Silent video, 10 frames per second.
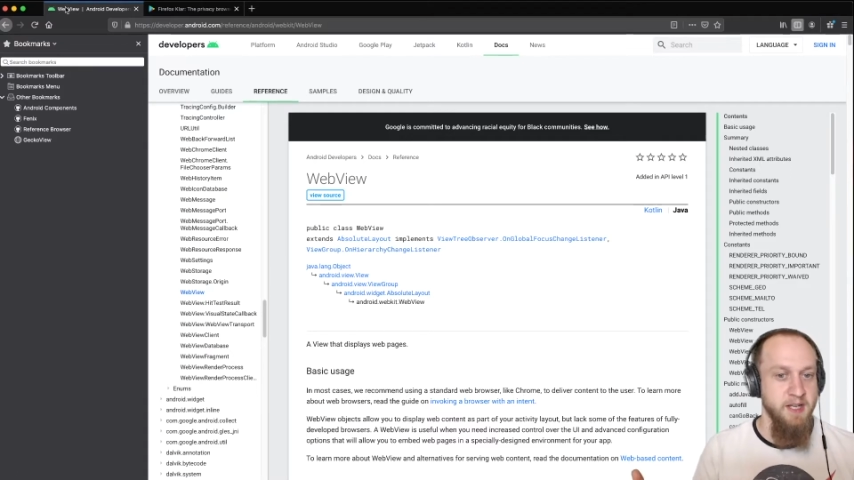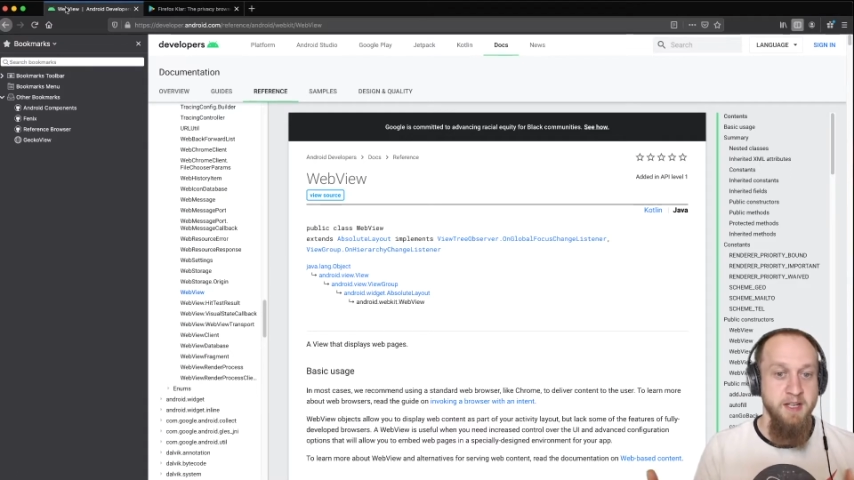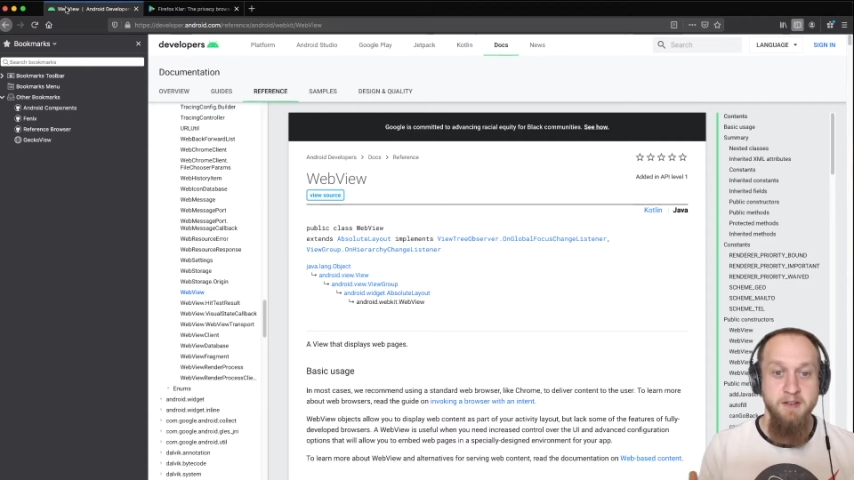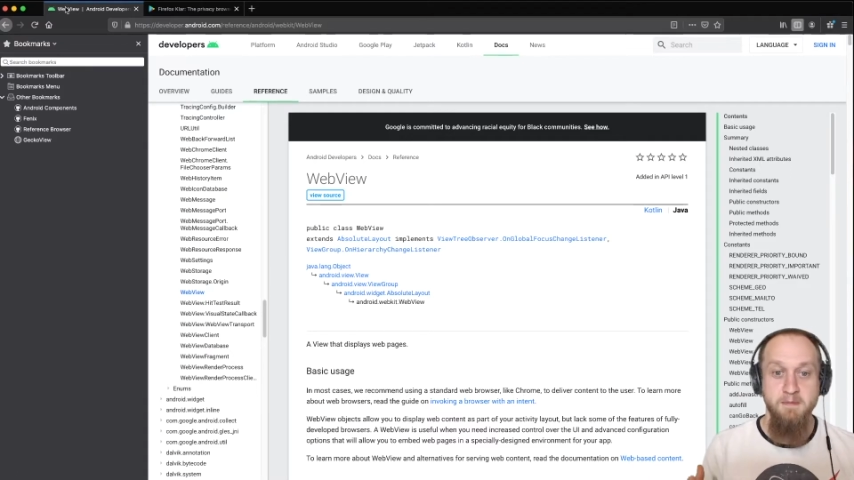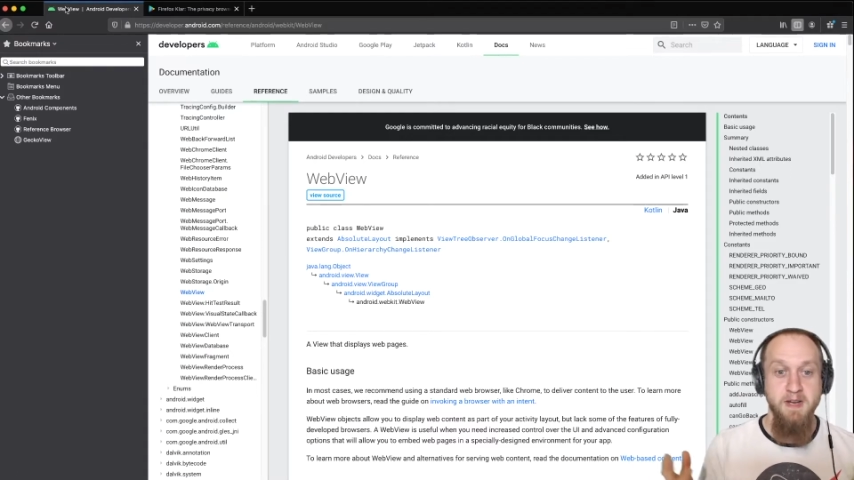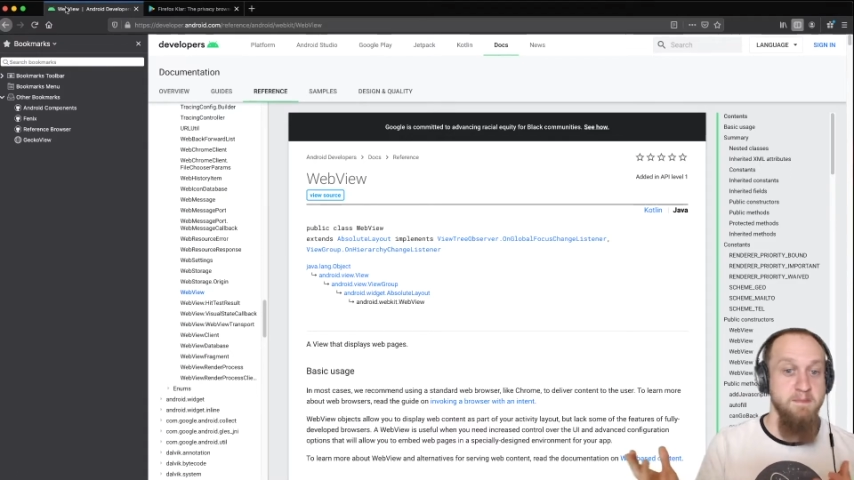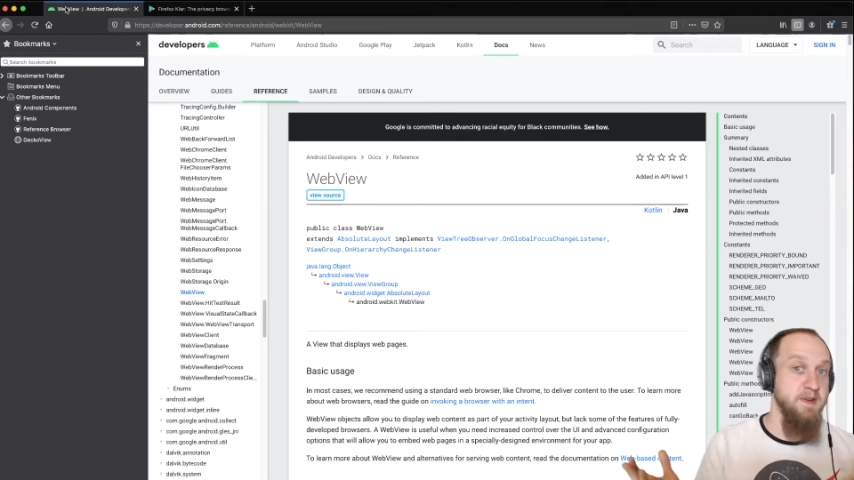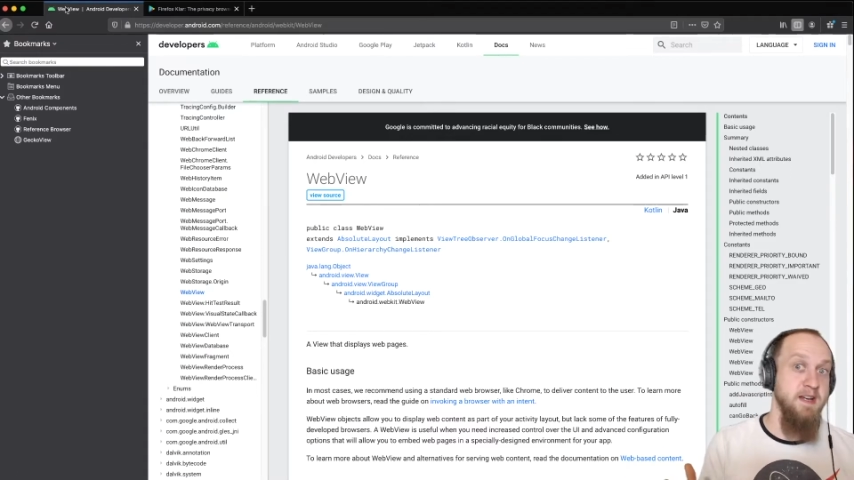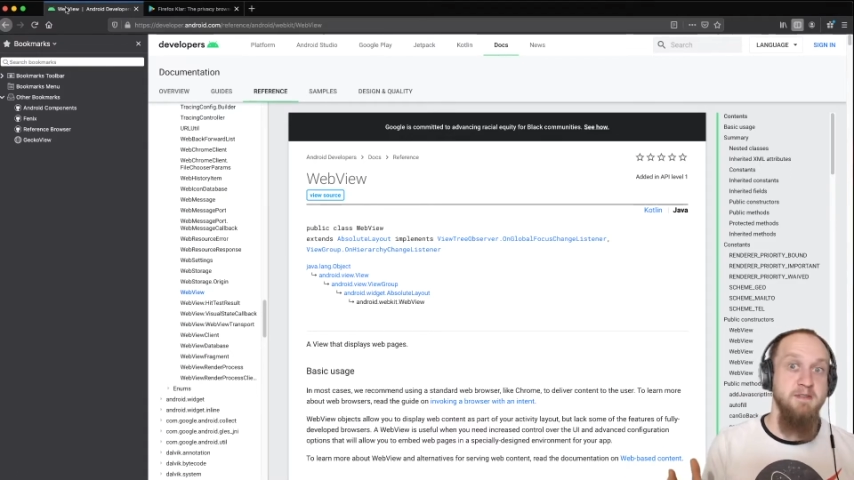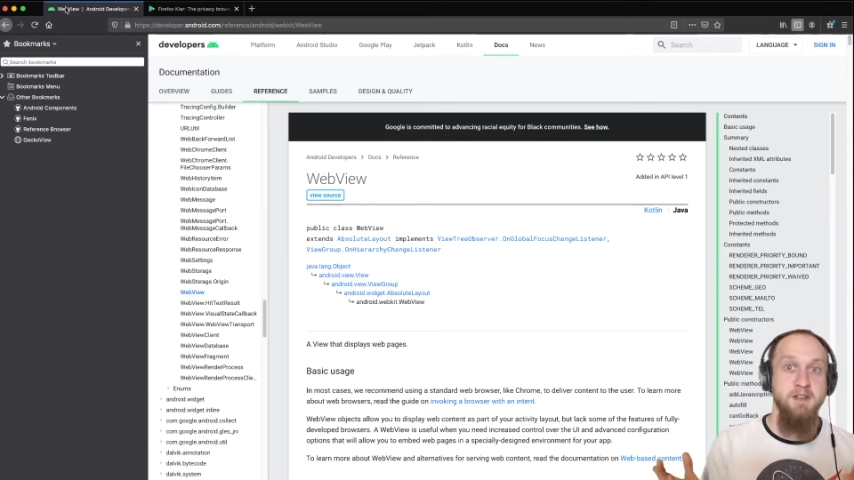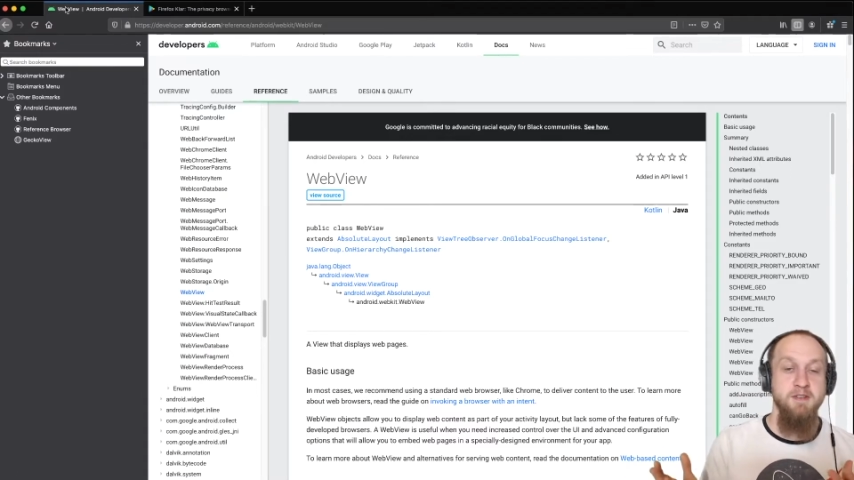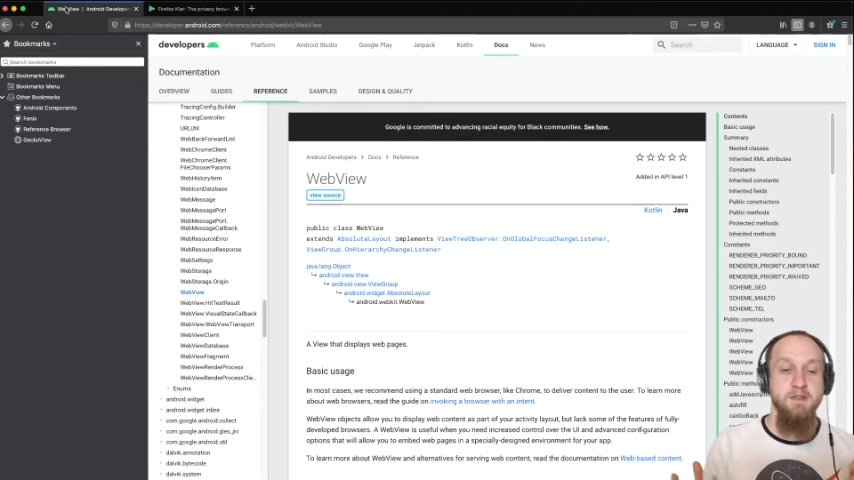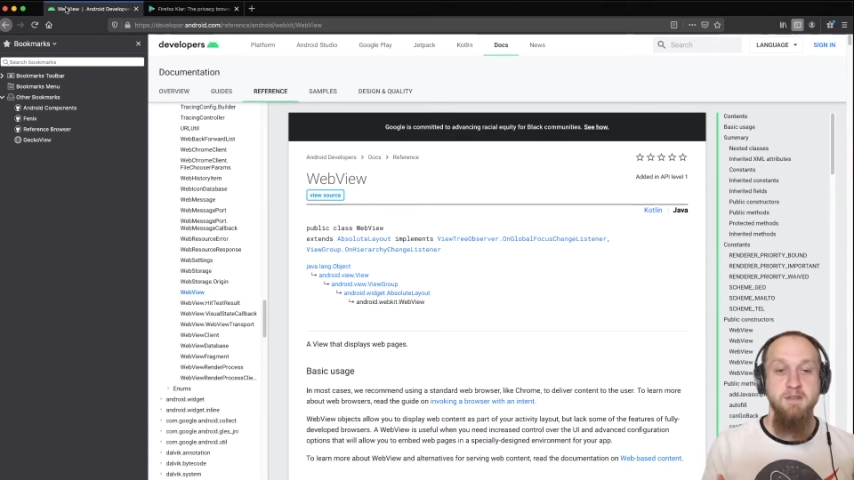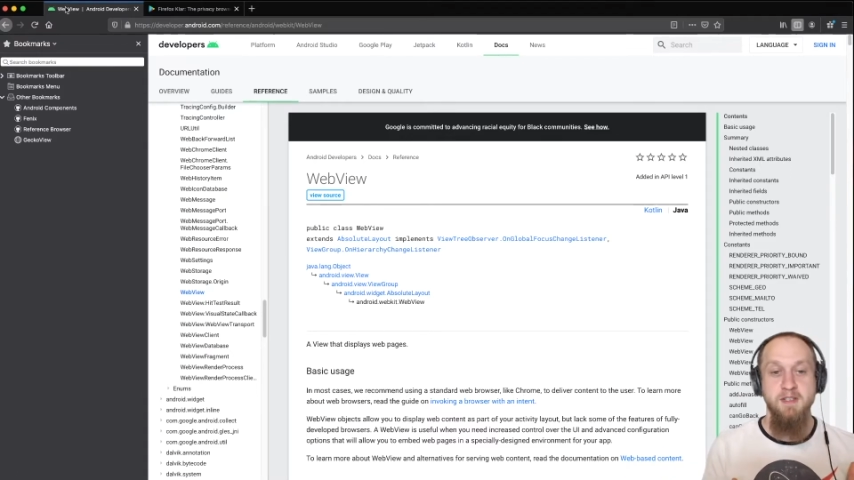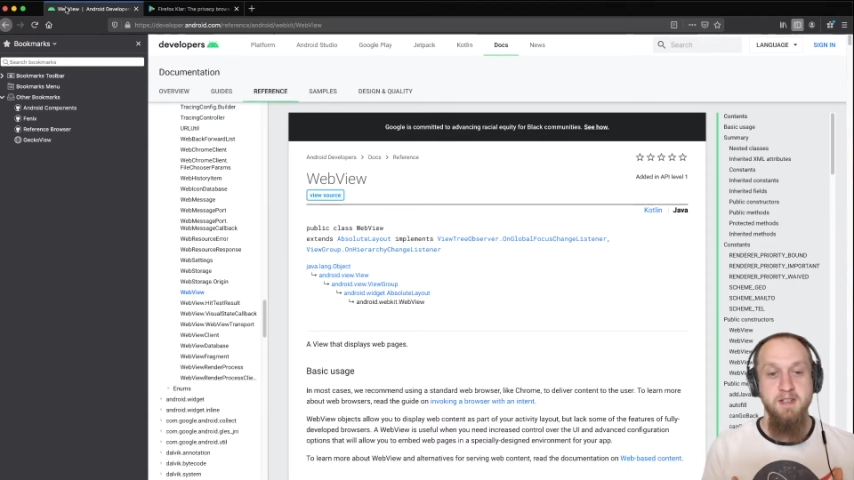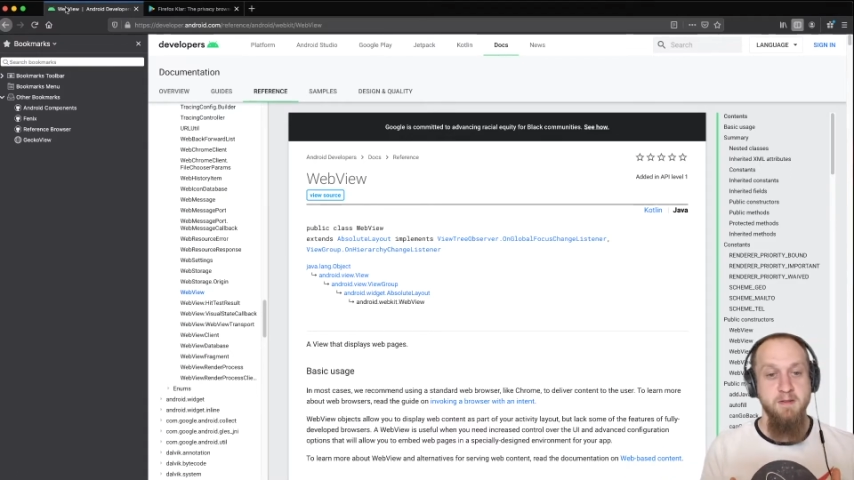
you might be able to use it